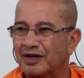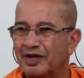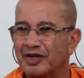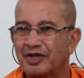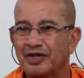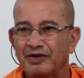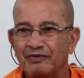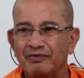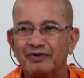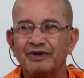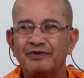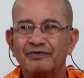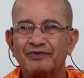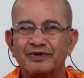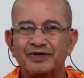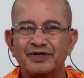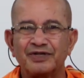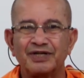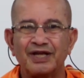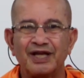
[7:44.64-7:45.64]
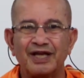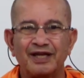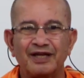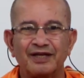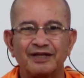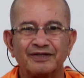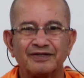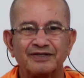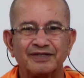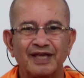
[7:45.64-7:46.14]
Even if
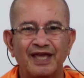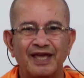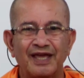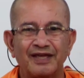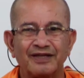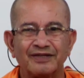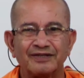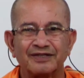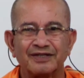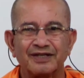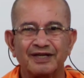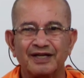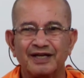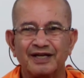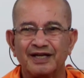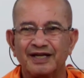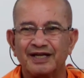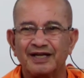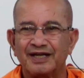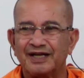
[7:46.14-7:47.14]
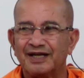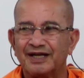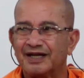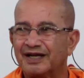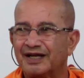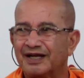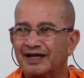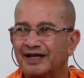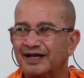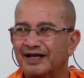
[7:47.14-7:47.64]
she says,
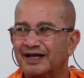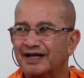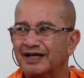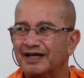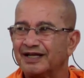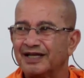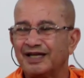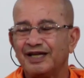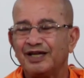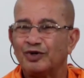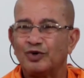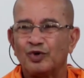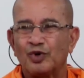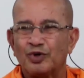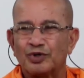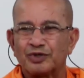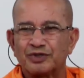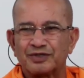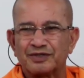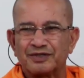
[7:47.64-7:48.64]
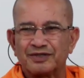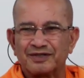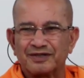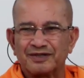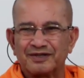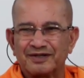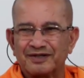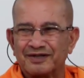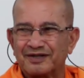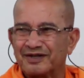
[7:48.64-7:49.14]
he knows,
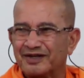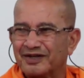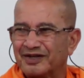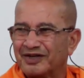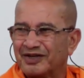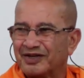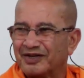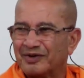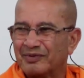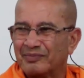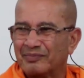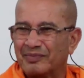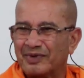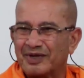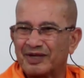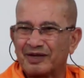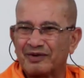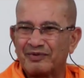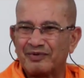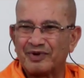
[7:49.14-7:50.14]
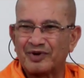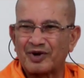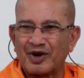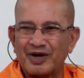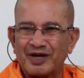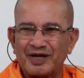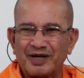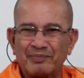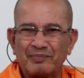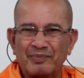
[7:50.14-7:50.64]
mother will not
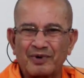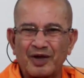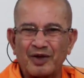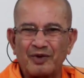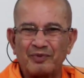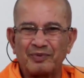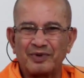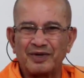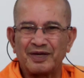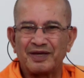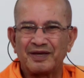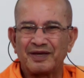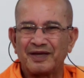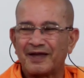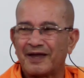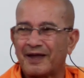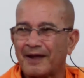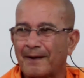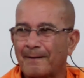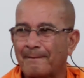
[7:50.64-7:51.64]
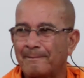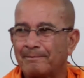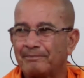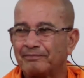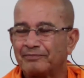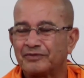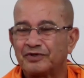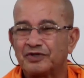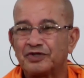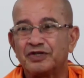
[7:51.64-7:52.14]
deprive me.
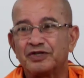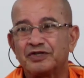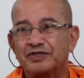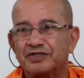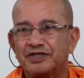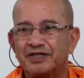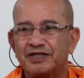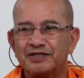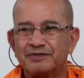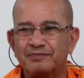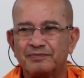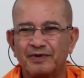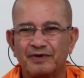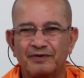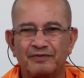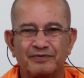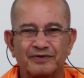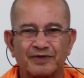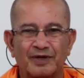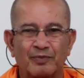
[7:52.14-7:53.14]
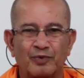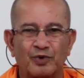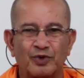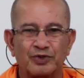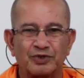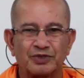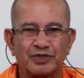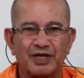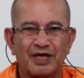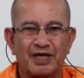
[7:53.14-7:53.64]
She sees me,
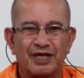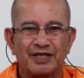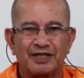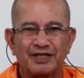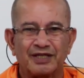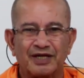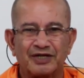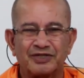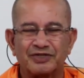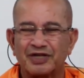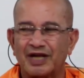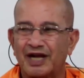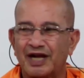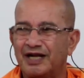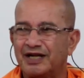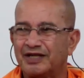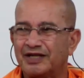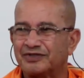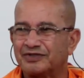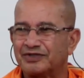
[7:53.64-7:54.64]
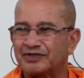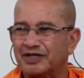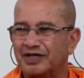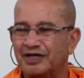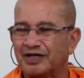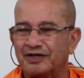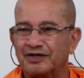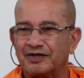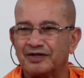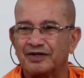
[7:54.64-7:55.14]
suppose the child is
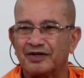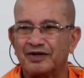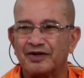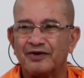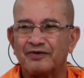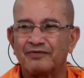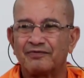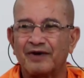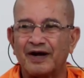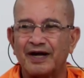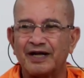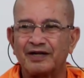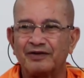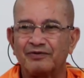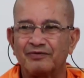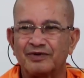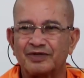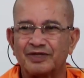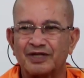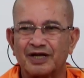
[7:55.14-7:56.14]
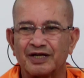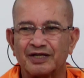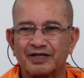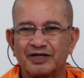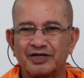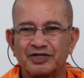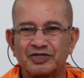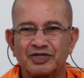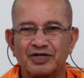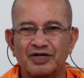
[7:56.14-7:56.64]
seen fighting with other
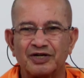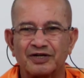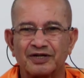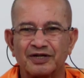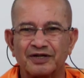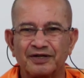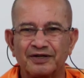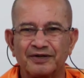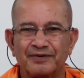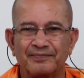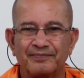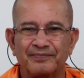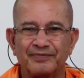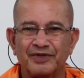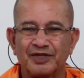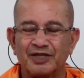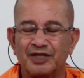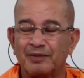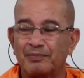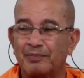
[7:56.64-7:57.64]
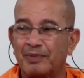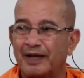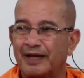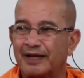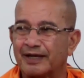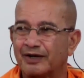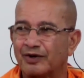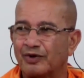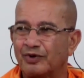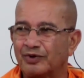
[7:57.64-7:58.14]
children in the
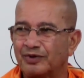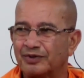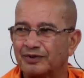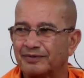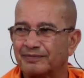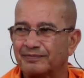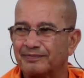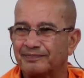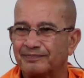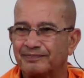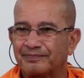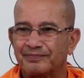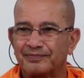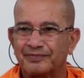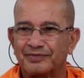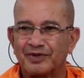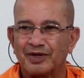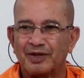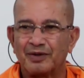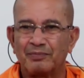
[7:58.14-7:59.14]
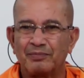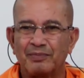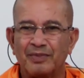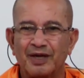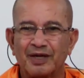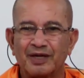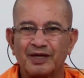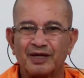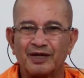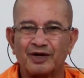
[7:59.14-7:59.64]
playground,
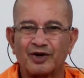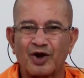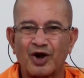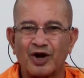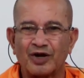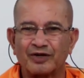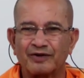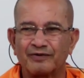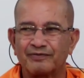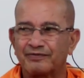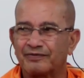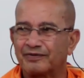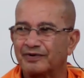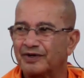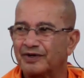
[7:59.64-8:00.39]
making lot of